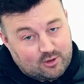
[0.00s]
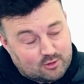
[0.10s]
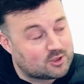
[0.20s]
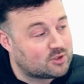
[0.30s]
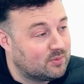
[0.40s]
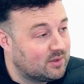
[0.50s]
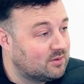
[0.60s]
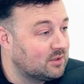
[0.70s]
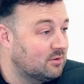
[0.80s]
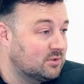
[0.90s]
customer
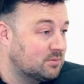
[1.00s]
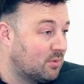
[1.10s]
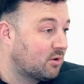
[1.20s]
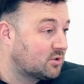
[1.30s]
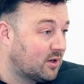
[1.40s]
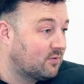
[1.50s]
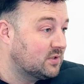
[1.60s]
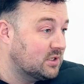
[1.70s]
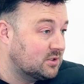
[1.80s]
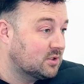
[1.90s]
that uses Microsoft
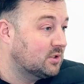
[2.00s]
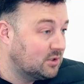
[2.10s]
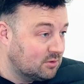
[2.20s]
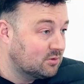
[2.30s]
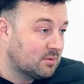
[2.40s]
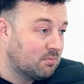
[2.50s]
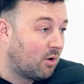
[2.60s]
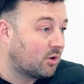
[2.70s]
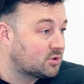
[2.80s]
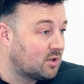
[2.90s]
is going to use a
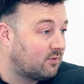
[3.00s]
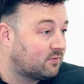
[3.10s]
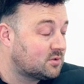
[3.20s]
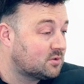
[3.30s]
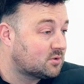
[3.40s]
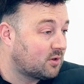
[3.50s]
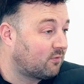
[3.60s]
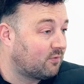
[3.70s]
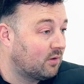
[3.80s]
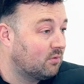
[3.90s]
Microsoft soft
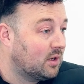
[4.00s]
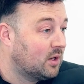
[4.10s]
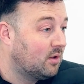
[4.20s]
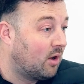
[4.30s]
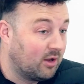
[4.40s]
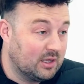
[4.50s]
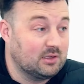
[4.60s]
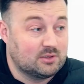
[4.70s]
phone, i.e.